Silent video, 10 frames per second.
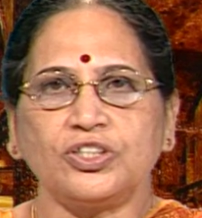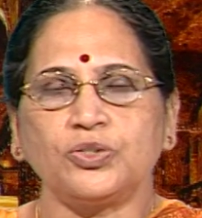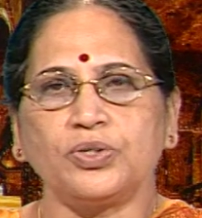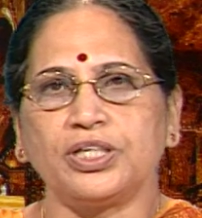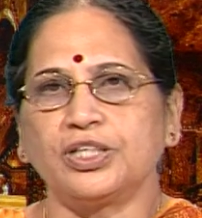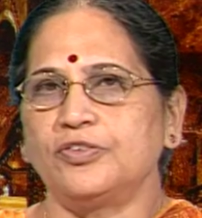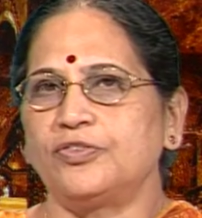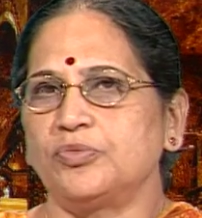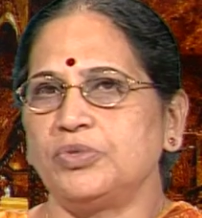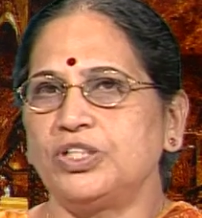to hear
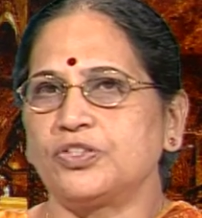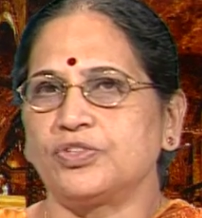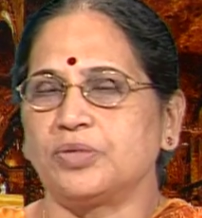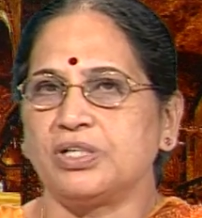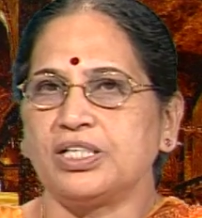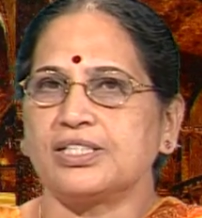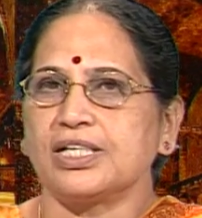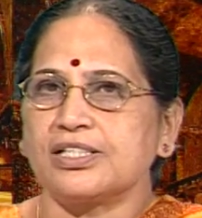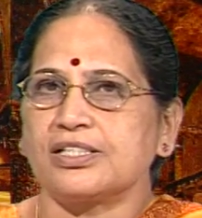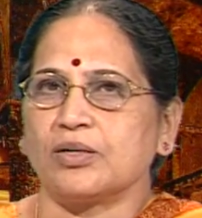from each of them. He
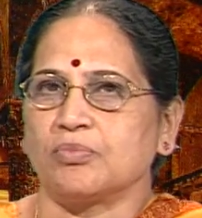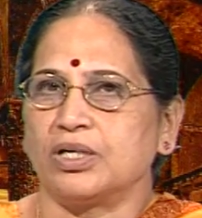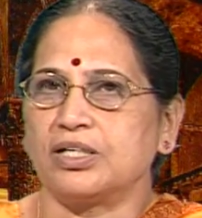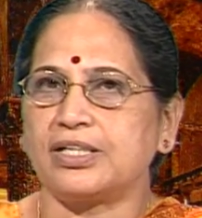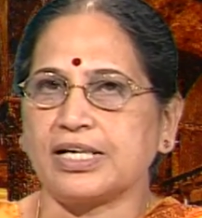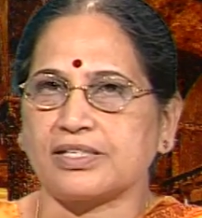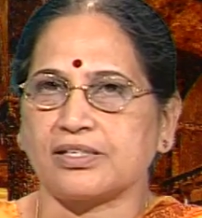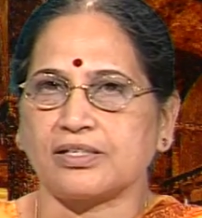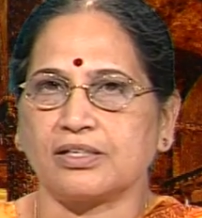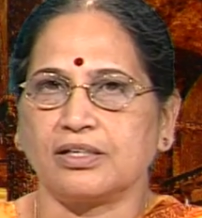sets them a test.